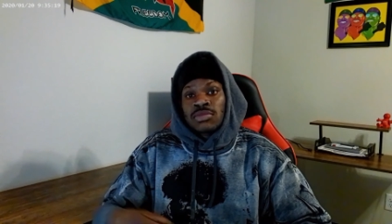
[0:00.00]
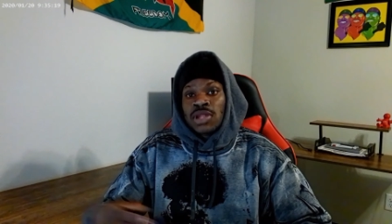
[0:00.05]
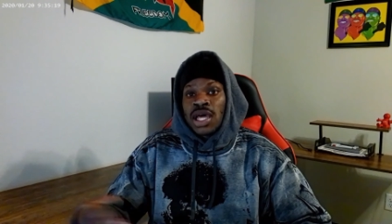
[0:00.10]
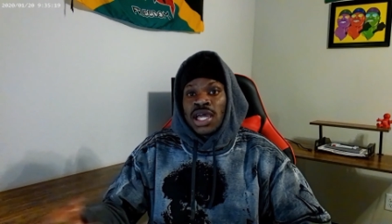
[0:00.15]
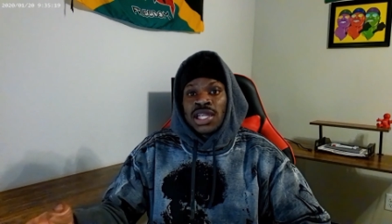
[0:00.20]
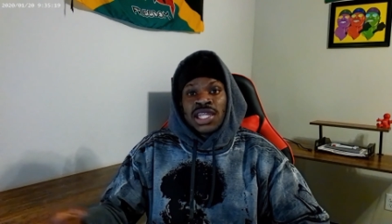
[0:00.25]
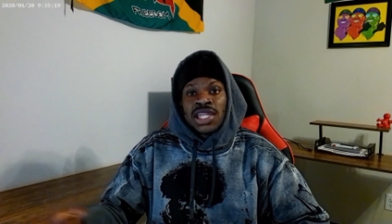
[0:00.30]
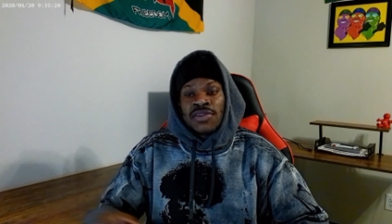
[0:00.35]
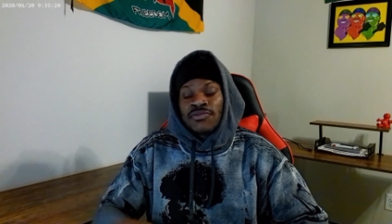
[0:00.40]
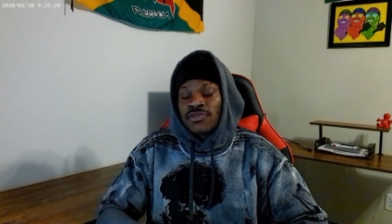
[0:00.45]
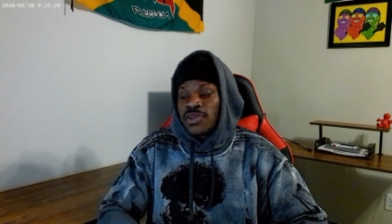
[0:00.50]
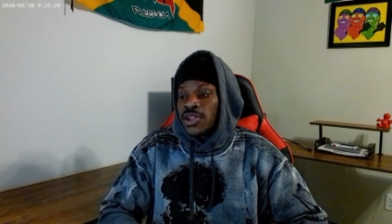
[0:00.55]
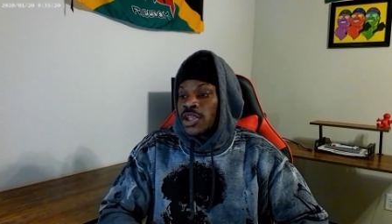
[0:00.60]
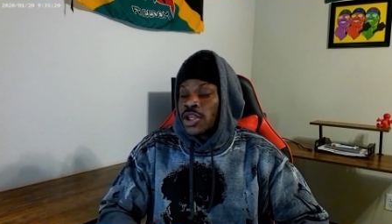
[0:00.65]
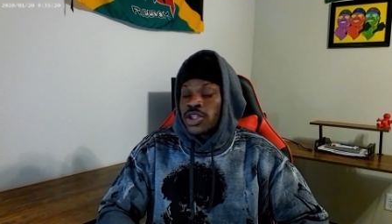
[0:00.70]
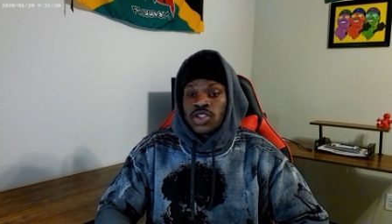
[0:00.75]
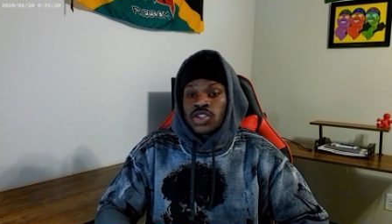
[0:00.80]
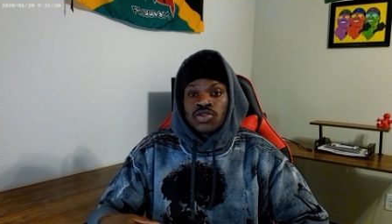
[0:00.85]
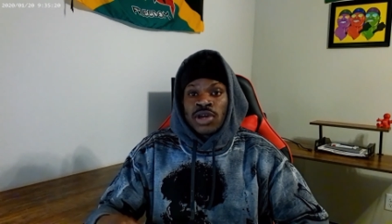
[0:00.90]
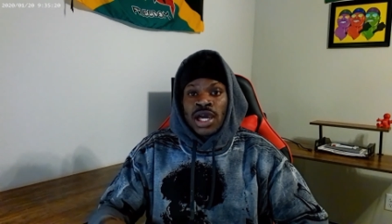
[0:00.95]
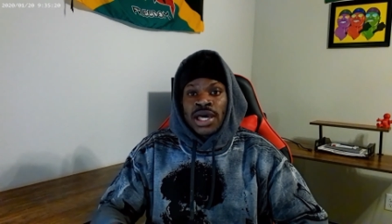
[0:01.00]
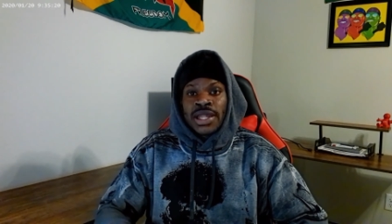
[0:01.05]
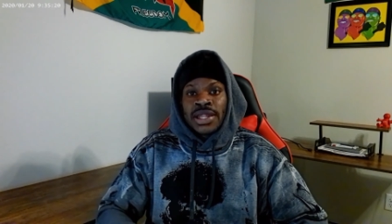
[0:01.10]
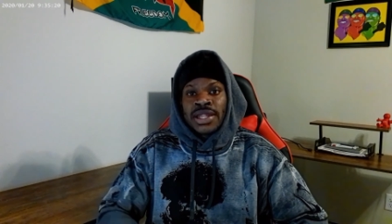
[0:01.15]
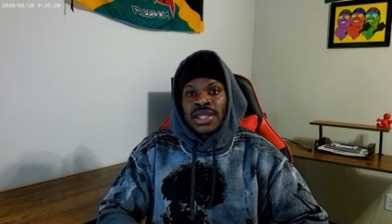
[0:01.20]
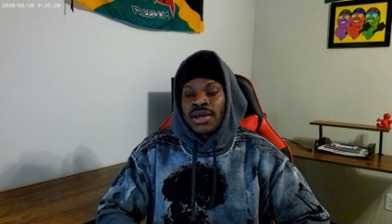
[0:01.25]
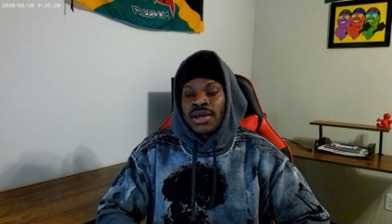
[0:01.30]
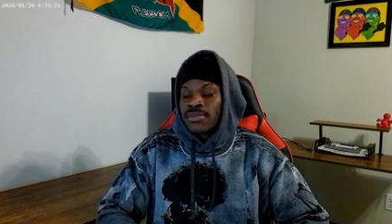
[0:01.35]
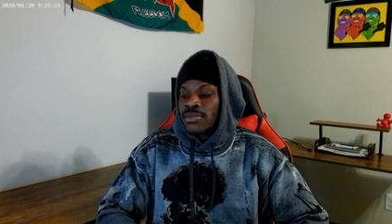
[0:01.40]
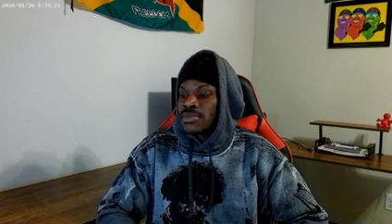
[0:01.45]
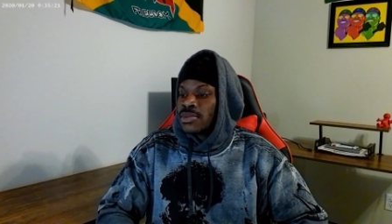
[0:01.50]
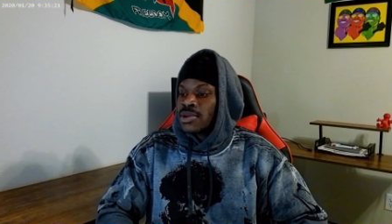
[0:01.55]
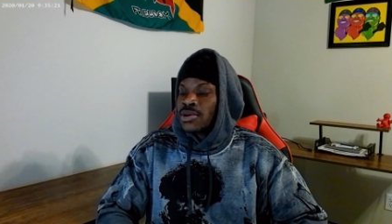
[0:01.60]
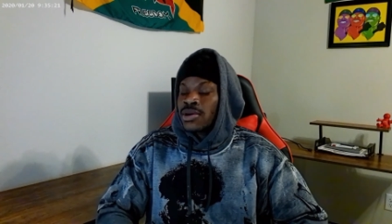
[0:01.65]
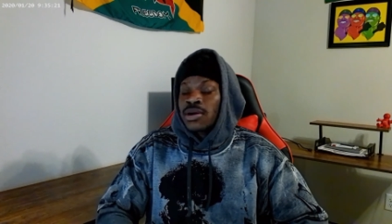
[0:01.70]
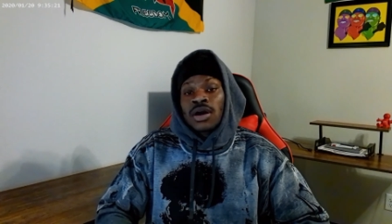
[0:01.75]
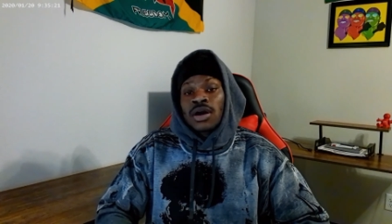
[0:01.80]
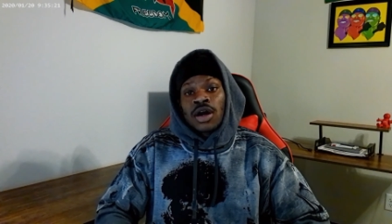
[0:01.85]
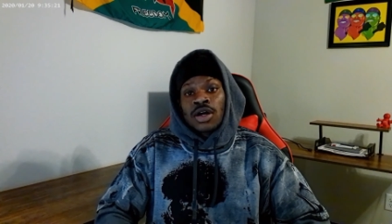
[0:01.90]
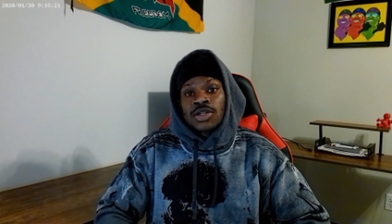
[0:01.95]
like their video, subscribe to them.
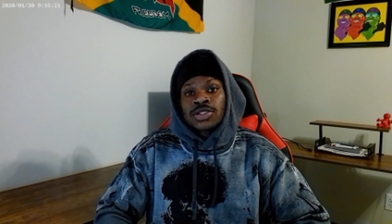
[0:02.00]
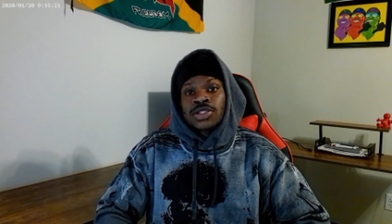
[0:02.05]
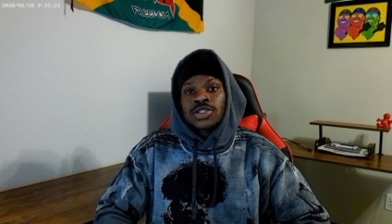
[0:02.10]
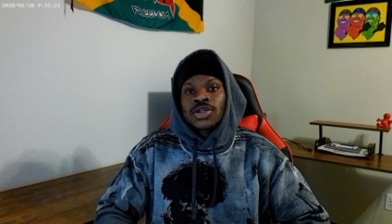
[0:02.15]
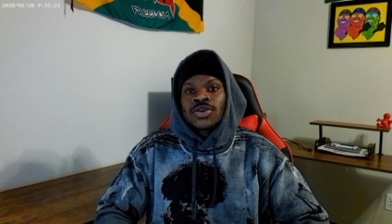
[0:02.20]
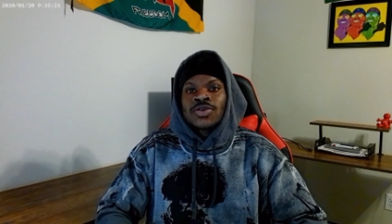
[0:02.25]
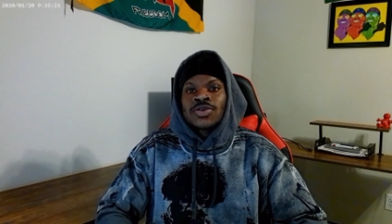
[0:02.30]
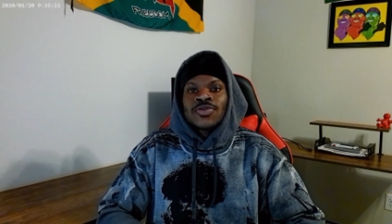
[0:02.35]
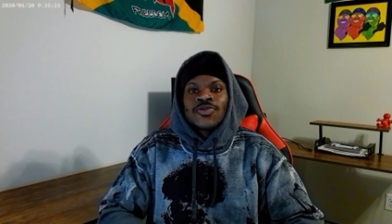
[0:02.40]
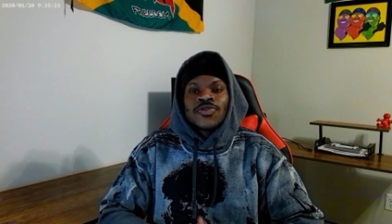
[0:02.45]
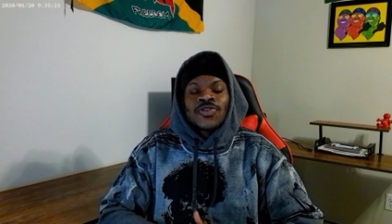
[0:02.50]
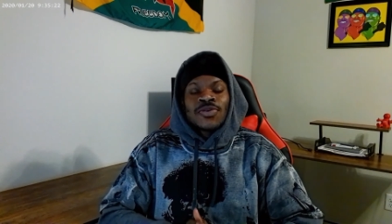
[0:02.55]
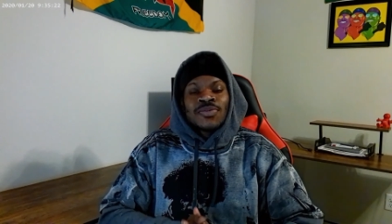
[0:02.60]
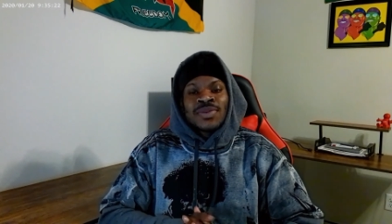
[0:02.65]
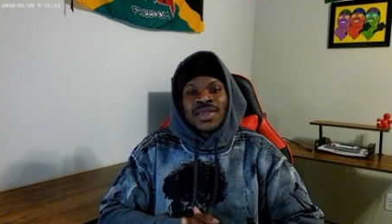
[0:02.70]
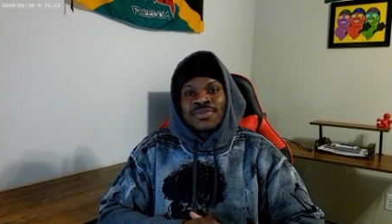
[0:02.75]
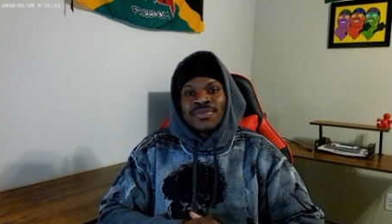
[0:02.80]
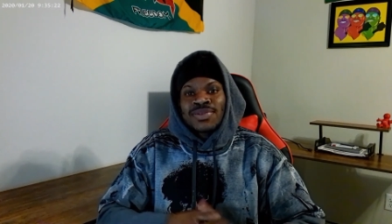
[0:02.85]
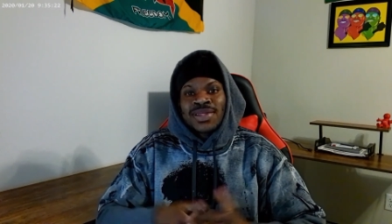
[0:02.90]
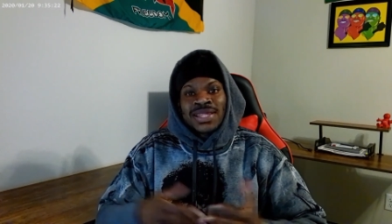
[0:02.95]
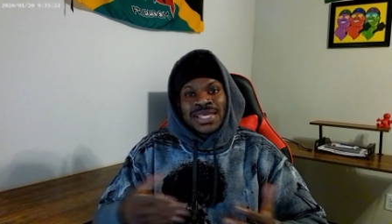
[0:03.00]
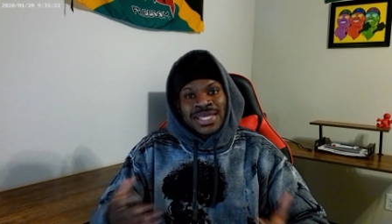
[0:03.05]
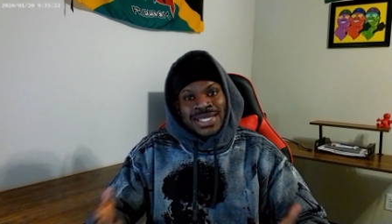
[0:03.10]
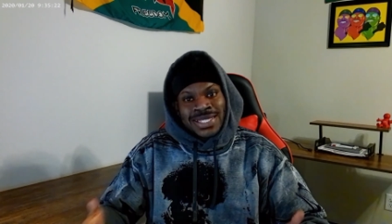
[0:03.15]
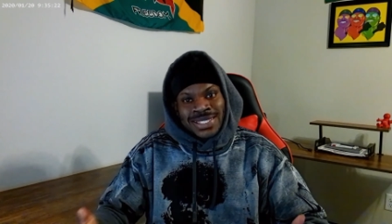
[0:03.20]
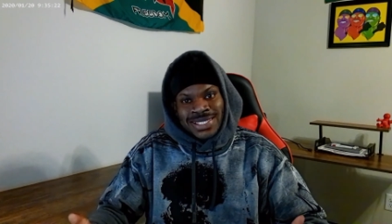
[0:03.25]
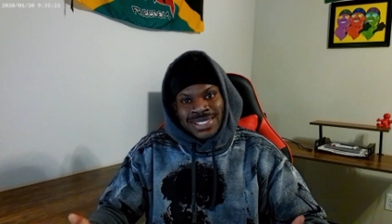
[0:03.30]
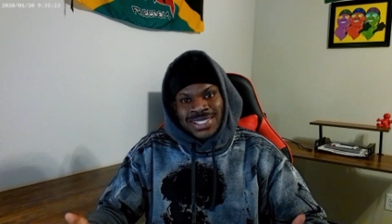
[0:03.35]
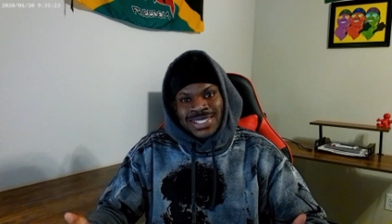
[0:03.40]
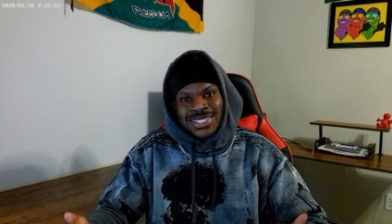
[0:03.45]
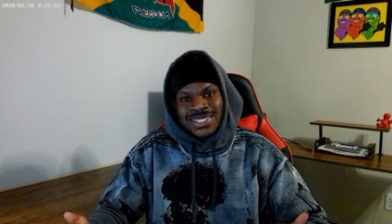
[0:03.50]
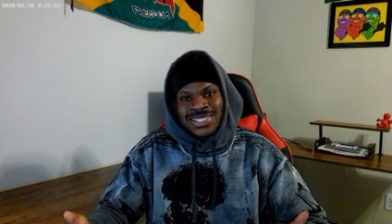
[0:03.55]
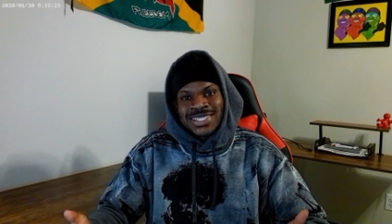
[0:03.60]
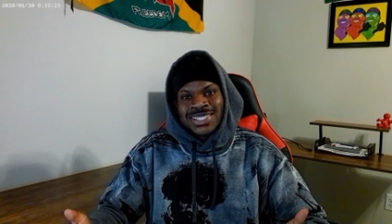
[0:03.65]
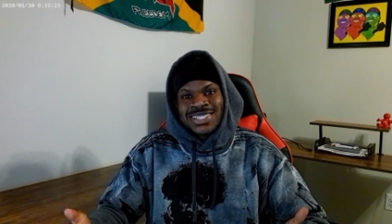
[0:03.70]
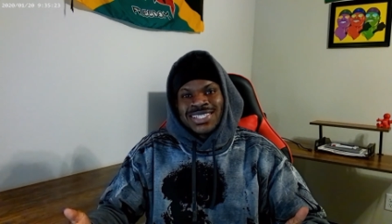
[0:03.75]
Also, for me, please